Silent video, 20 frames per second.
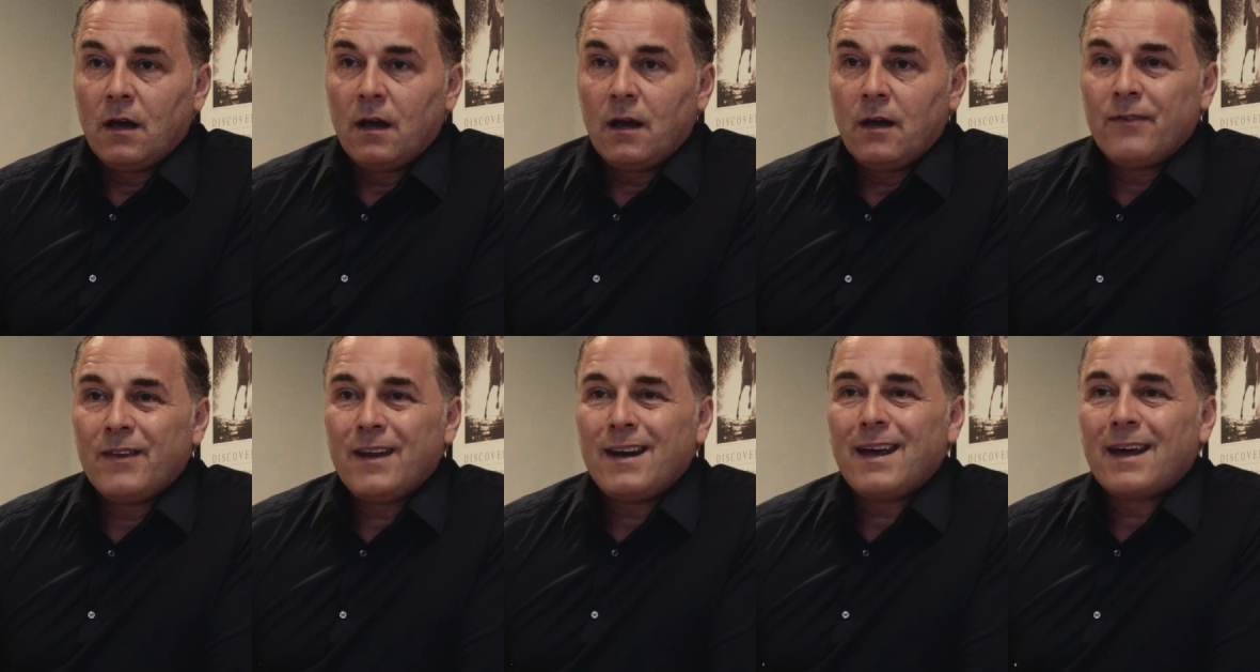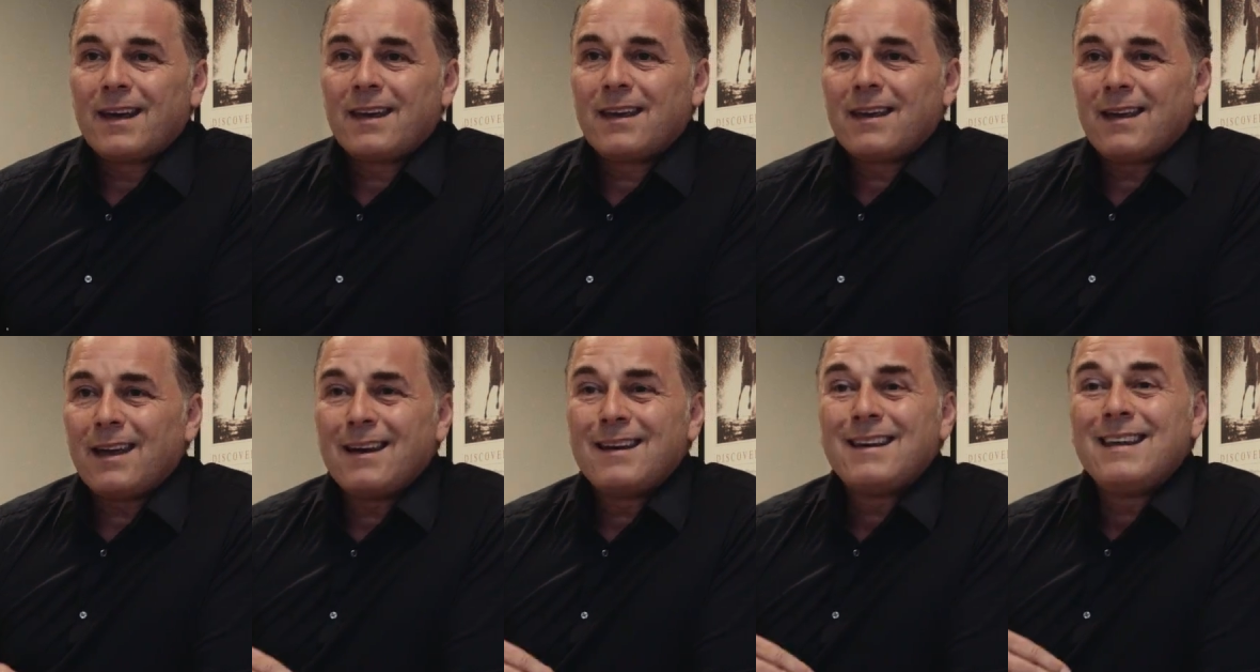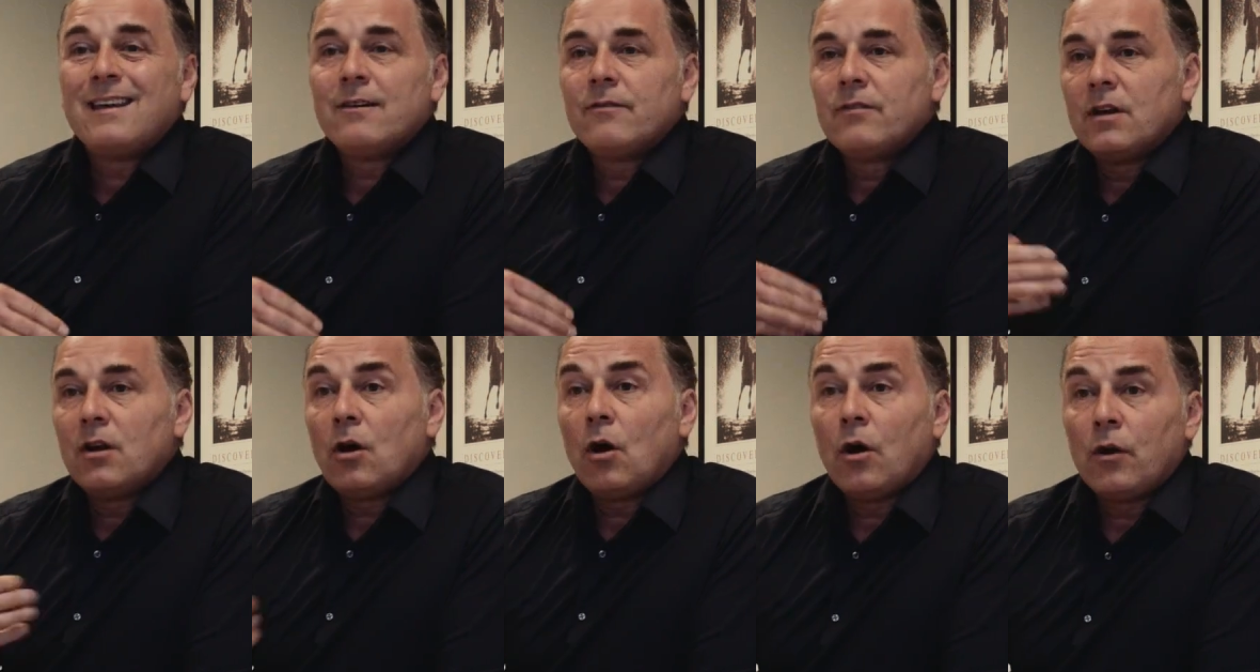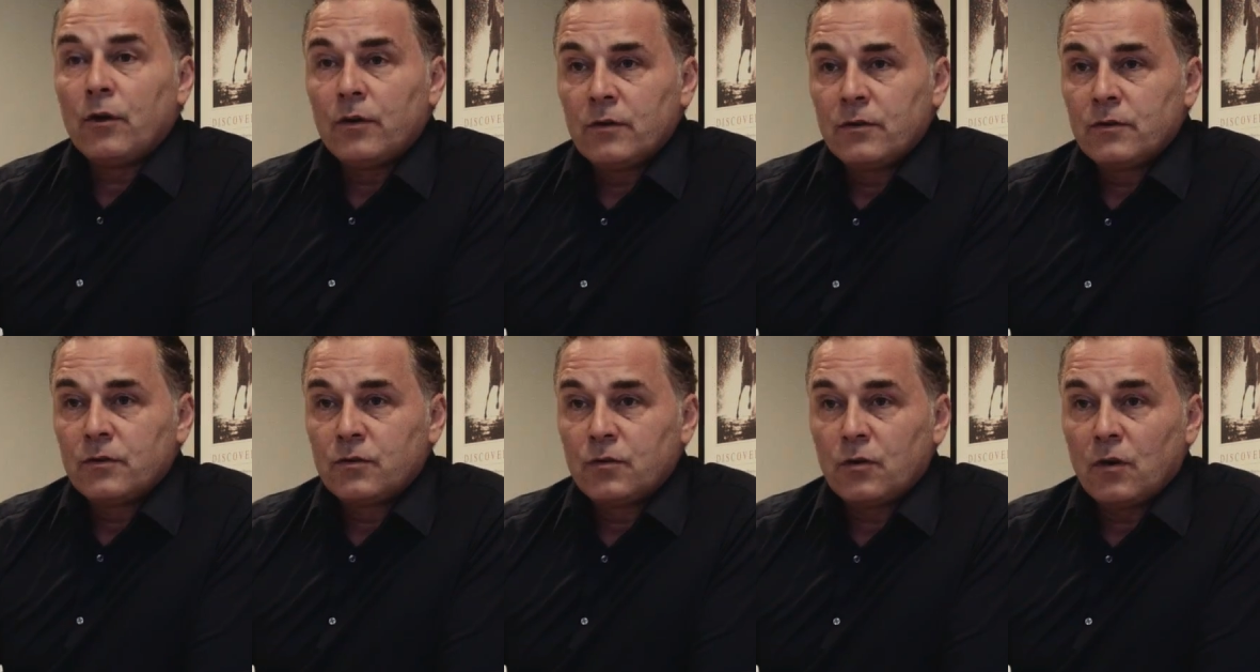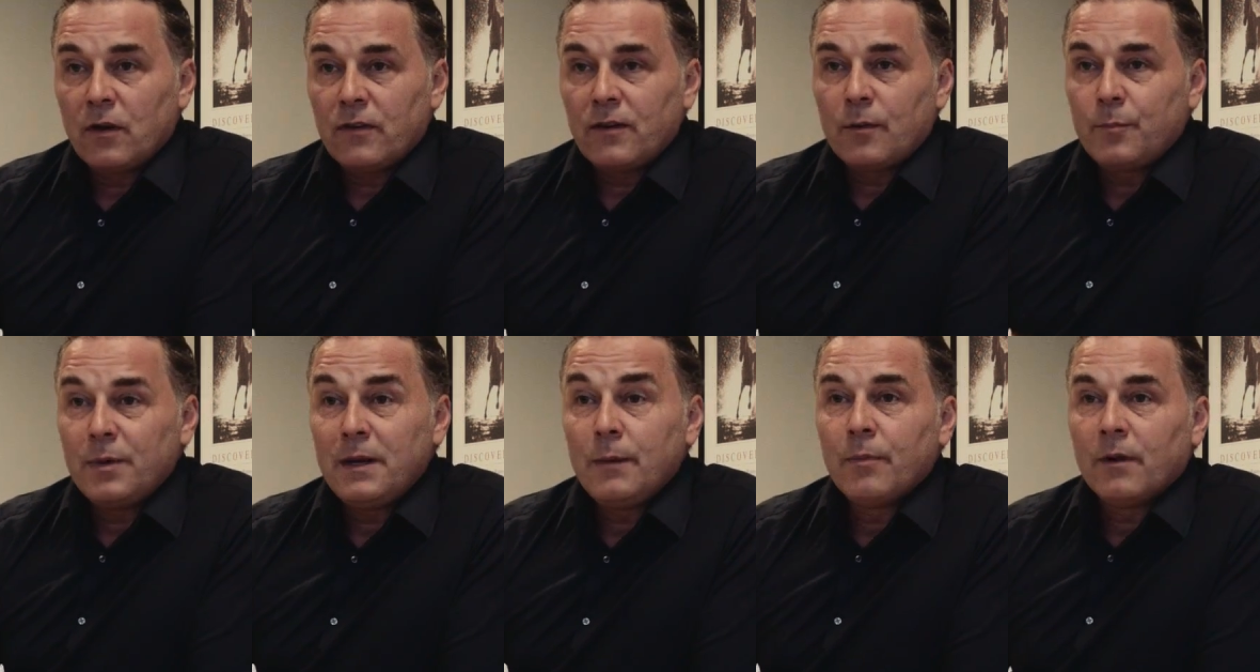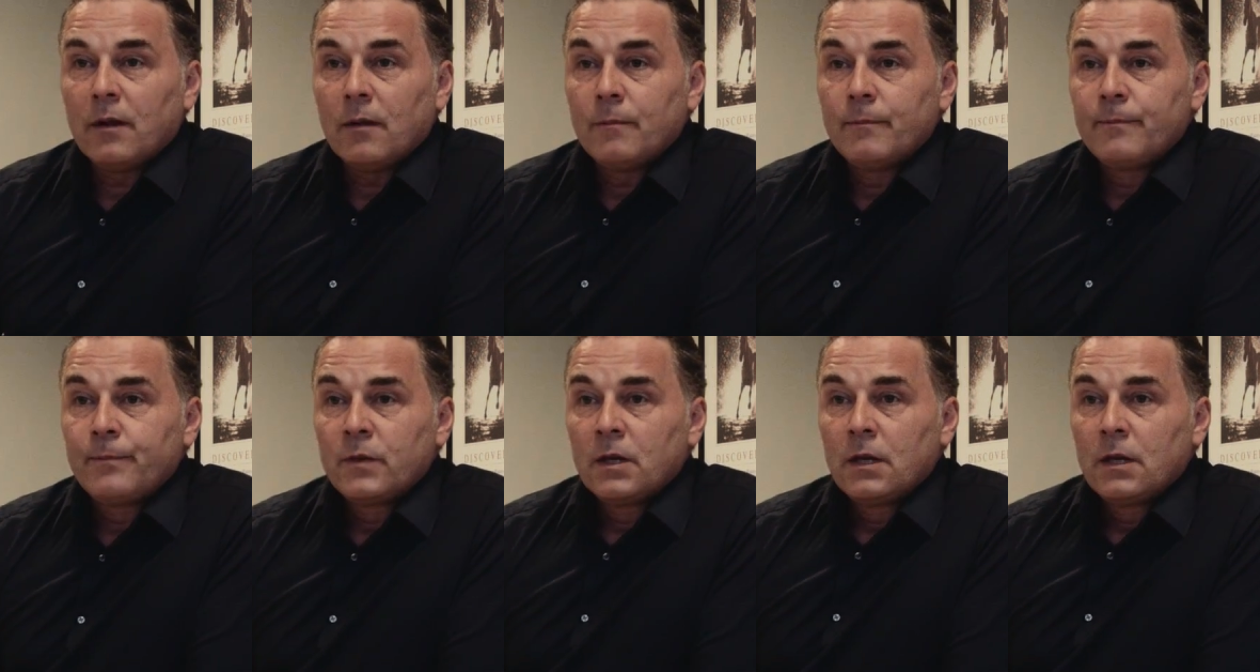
and that I can give it on to other people,